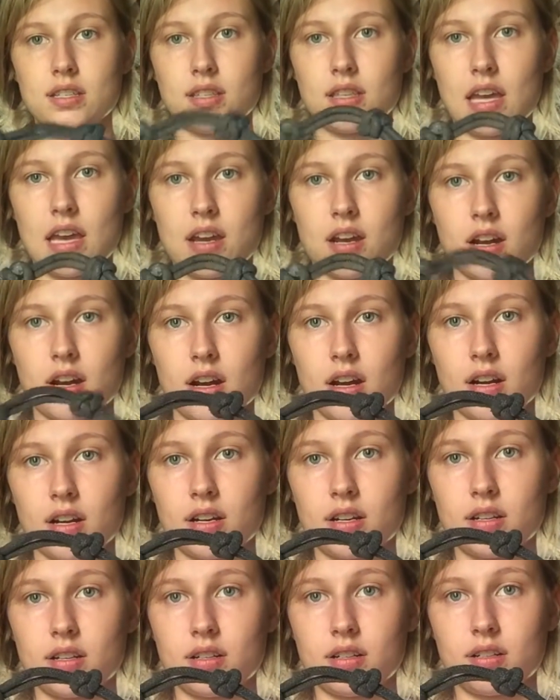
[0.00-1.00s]
they are
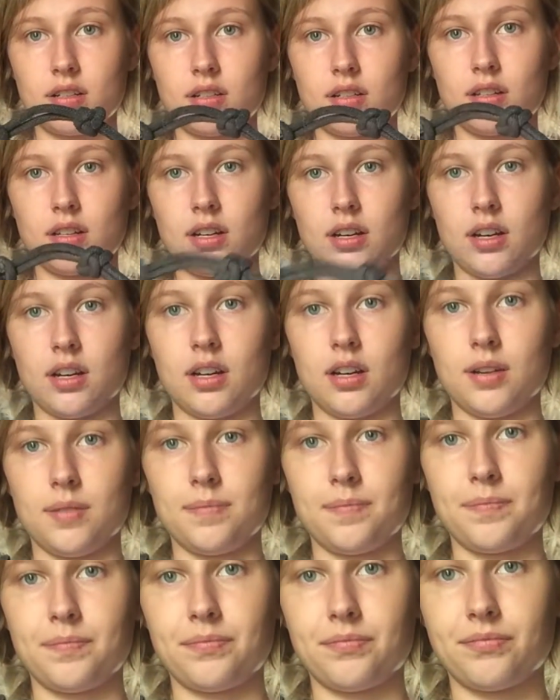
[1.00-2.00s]

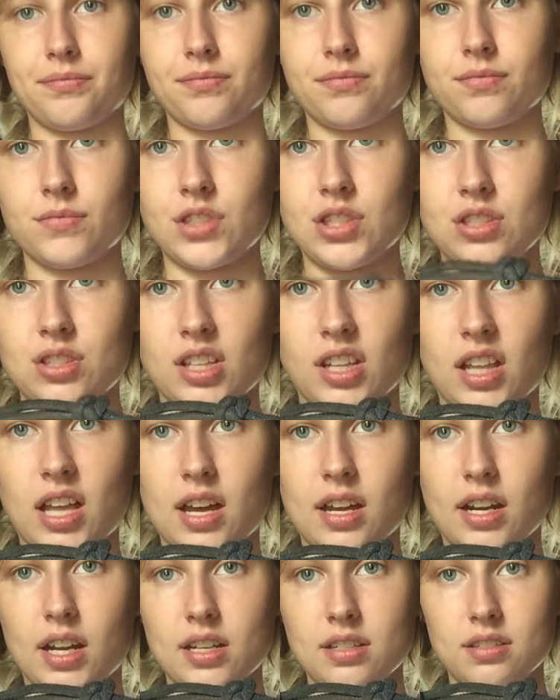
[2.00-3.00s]
um, just a
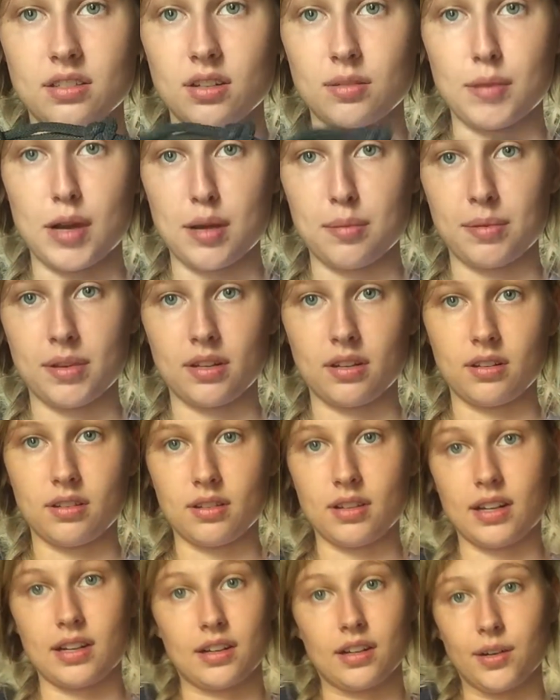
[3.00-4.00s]
lot nicer in my opinion.
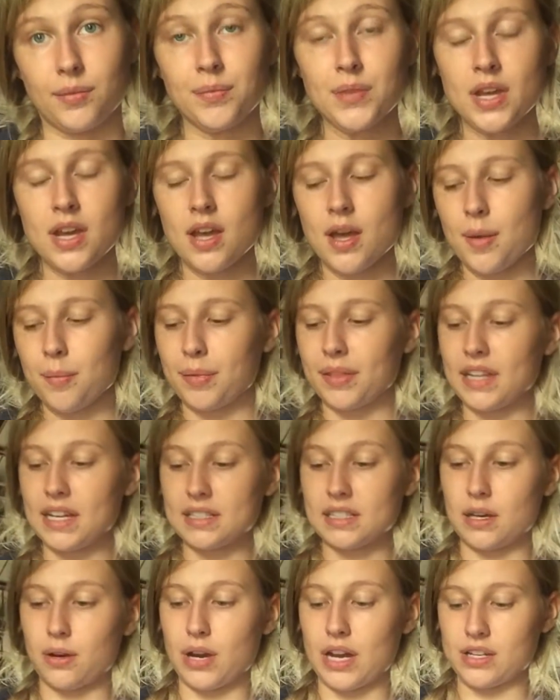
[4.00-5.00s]
I don't know. But
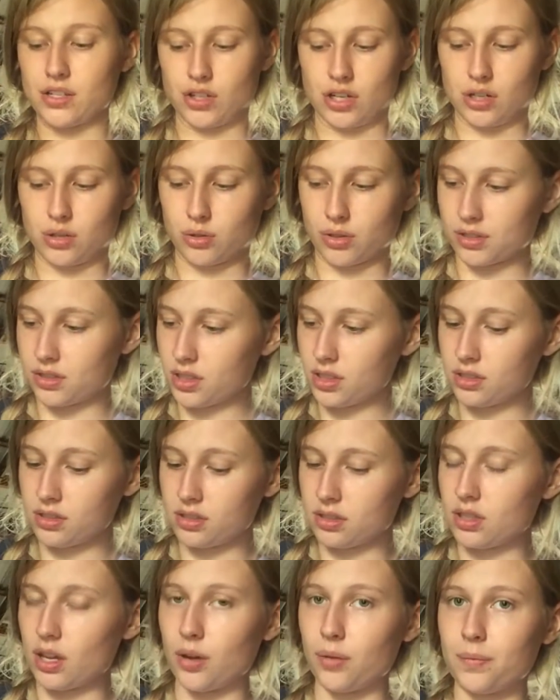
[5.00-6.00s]
that's how I train horses.
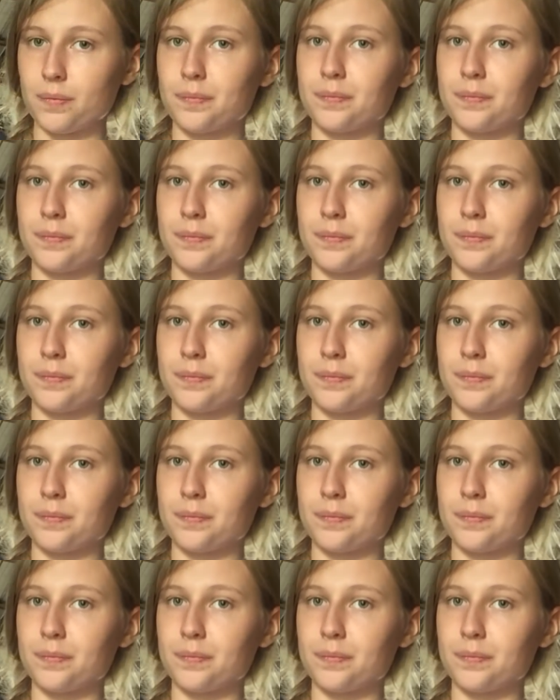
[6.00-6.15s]
So